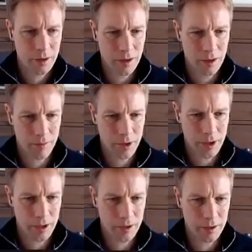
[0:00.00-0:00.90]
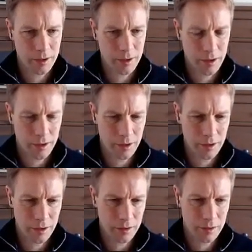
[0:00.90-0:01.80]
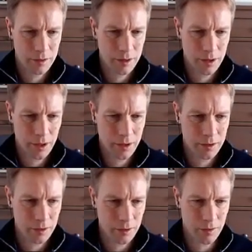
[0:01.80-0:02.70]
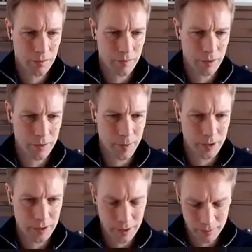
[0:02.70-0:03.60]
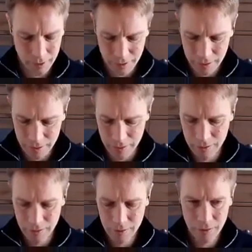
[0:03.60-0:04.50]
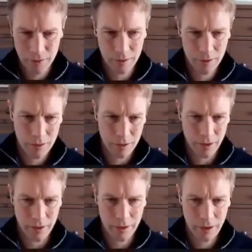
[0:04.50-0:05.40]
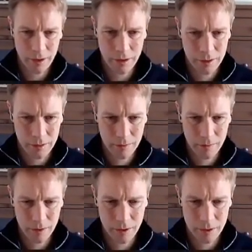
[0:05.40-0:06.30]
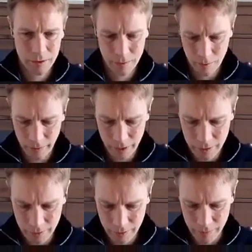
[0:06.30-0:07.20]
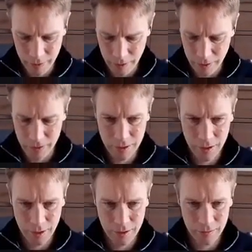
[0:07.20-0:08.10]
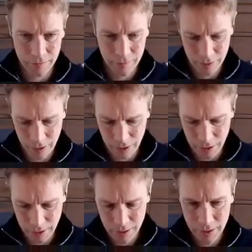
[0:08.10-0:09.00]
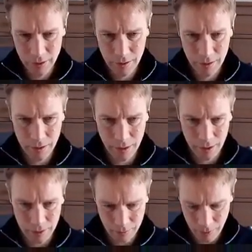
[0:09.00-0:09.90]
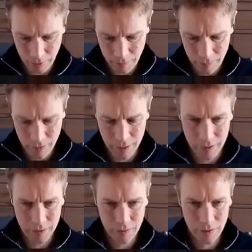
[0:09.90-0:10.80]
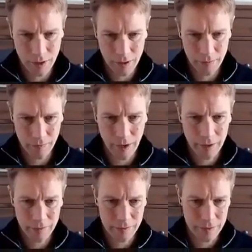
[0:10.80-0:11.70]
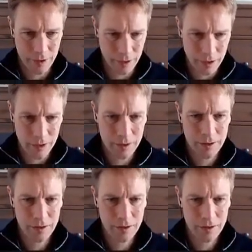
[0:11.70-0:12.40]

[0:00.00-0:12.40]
But then in the case of us being stack based, I think all we need to do is return a slice of t, and buff is a vec of t.